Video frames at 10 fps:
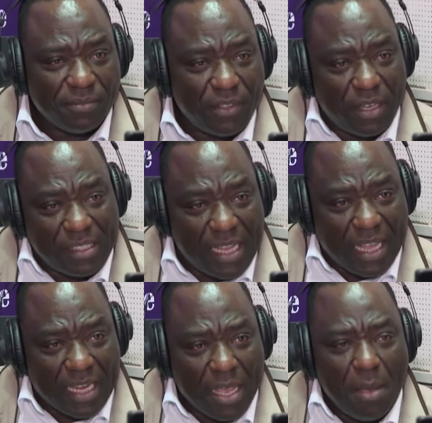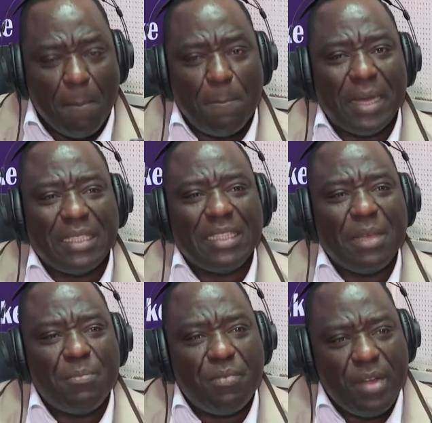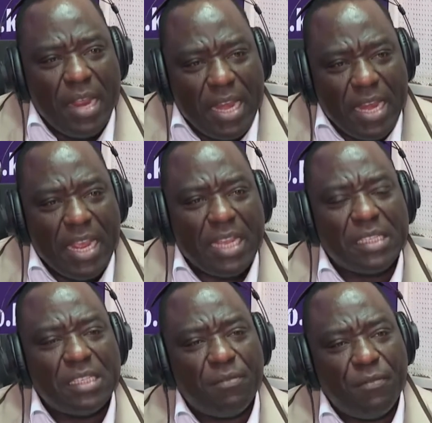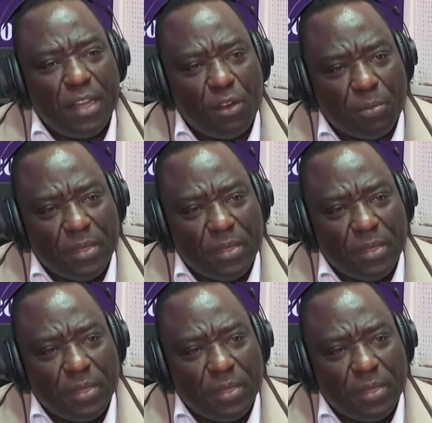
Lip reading: Do you understand that? But the brain is developed.